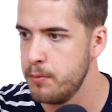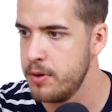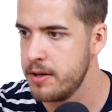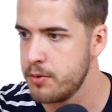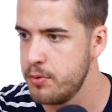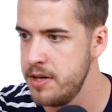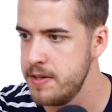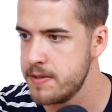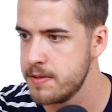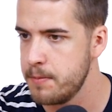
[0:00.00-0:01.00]
we'll
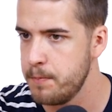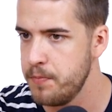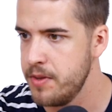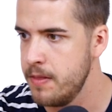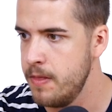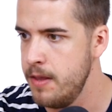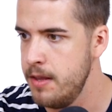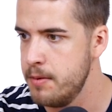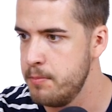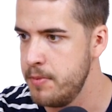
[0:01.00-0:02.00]
increase
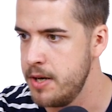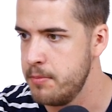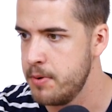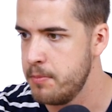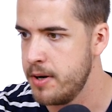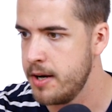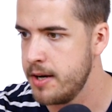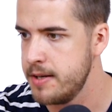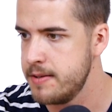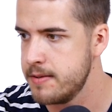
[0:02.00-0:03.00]
the minimum
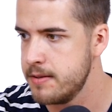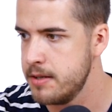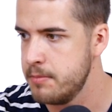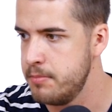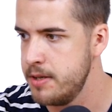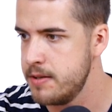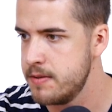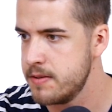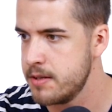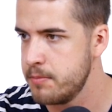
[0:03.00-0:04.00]
height a bit,
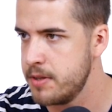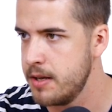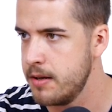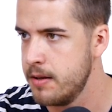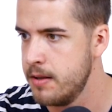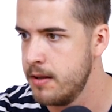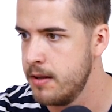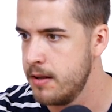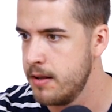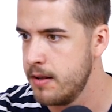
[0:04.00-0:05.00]
something
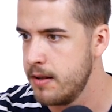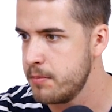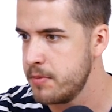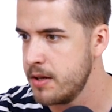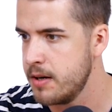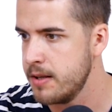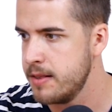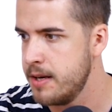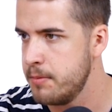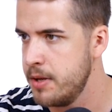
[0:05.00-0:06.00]
something like
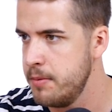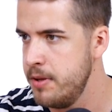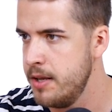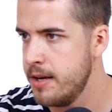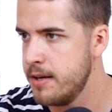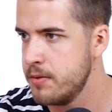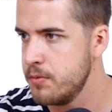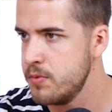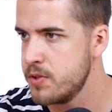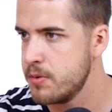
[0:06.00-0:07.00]
that maybe, and
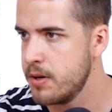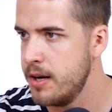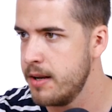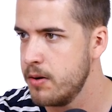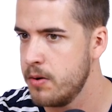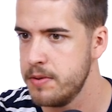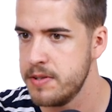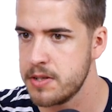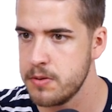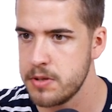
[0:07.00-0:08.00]
also click on
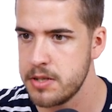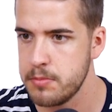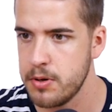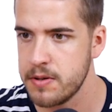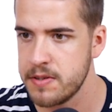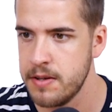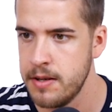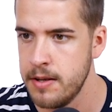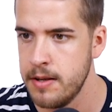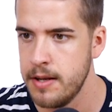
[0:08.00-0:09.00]
this content box
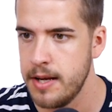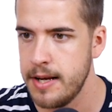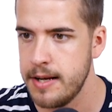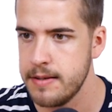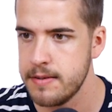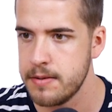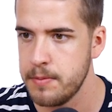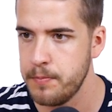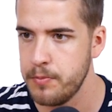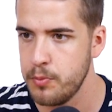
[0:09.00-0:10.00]
and
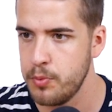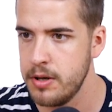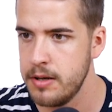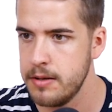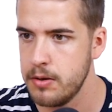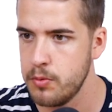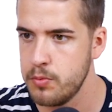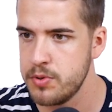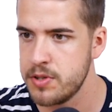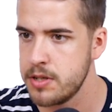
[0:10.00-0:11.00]
we'll
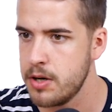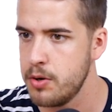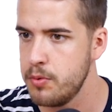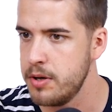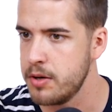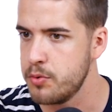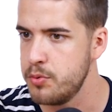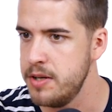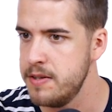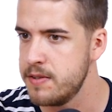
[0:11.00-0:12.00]
also
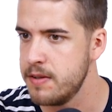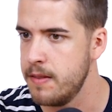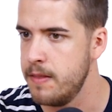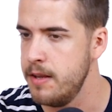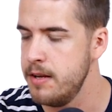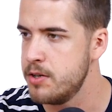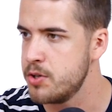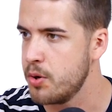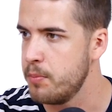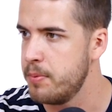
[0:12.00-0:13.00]
increase the
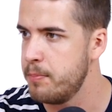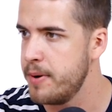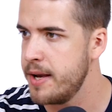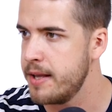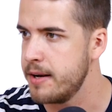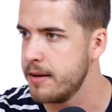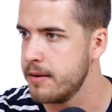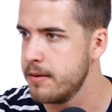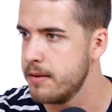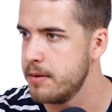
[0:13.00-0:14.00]
top padding
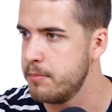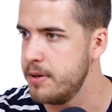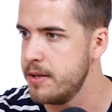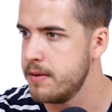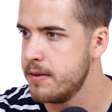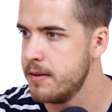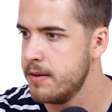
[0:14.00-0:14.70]
a bit